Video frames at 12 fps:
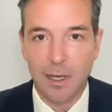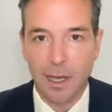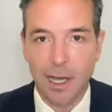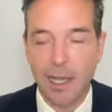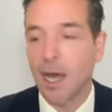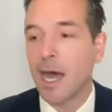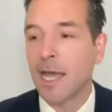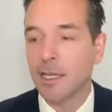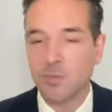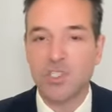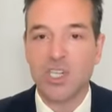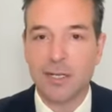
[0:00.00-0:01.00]
I
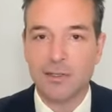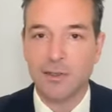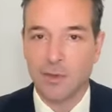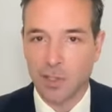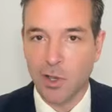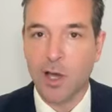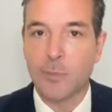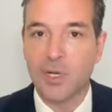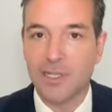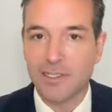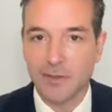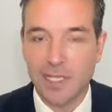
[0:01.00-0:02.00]
object to the
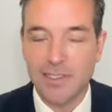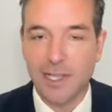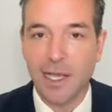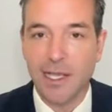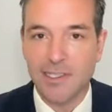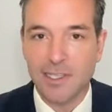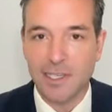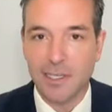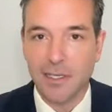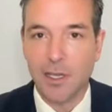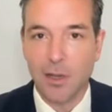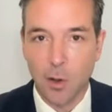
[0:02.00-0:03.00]
competence of
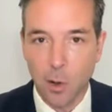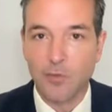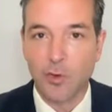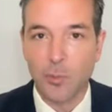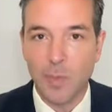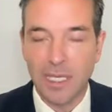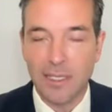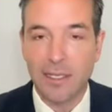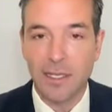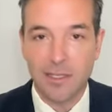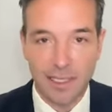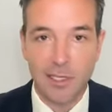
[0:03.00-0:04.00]
SIAC over
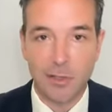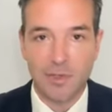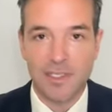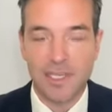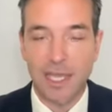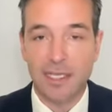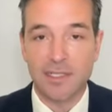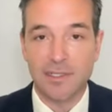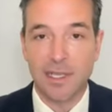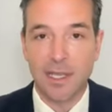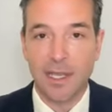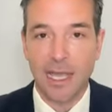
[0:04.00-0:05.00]
me to hear this
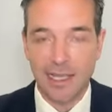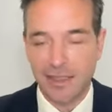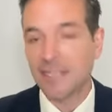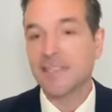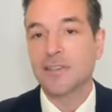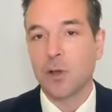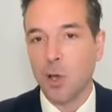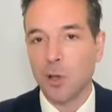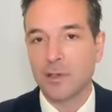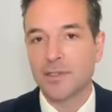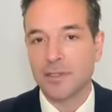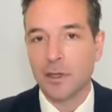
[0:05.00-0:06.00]
case. And this is
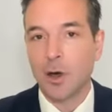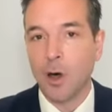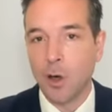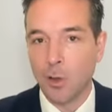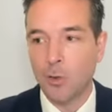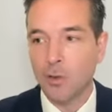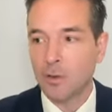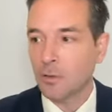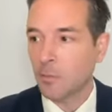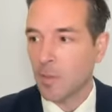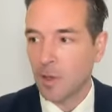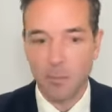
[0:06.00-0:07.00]
all
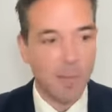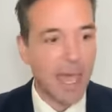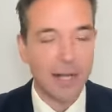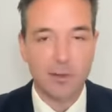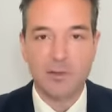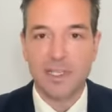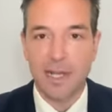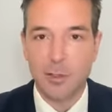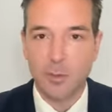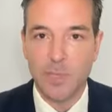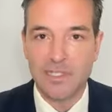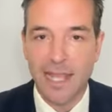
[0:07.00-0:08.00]
matters and
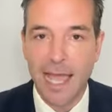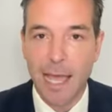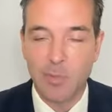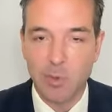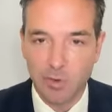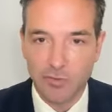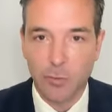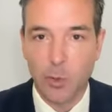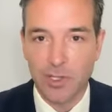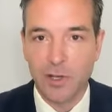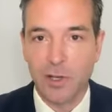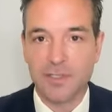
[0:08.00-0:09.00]
elements that happen before
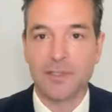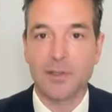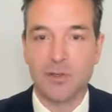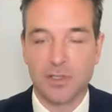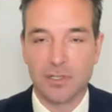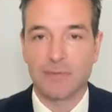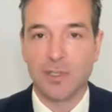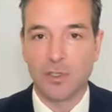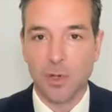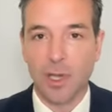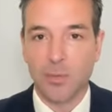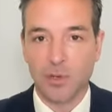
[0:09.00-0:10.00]
the constitution of the
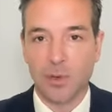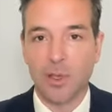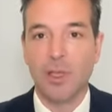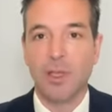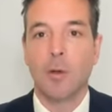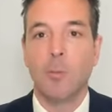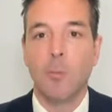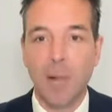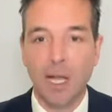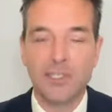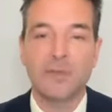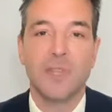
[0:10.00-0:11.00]
tribunal.
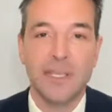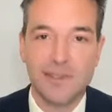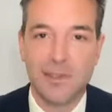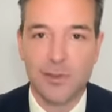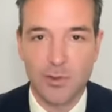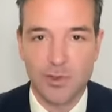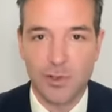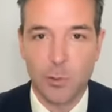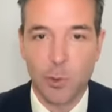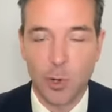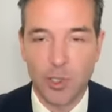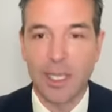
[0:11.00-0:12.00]
Much of the institutional
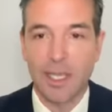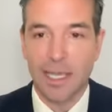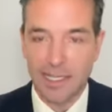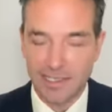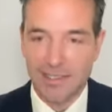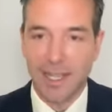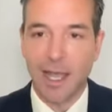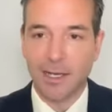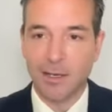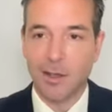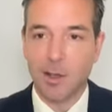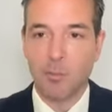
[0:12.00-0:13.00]
work is
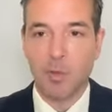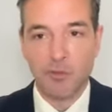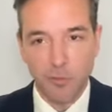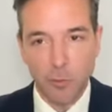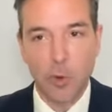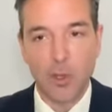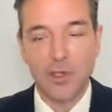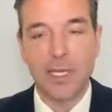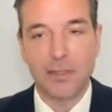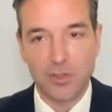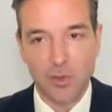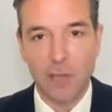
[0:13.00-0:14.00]
done before you
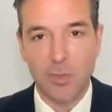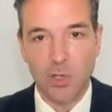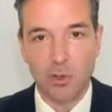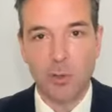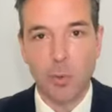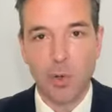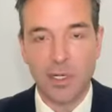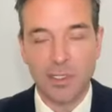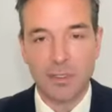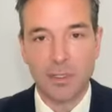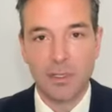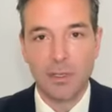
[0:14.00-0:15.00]
get the tribunal appointed.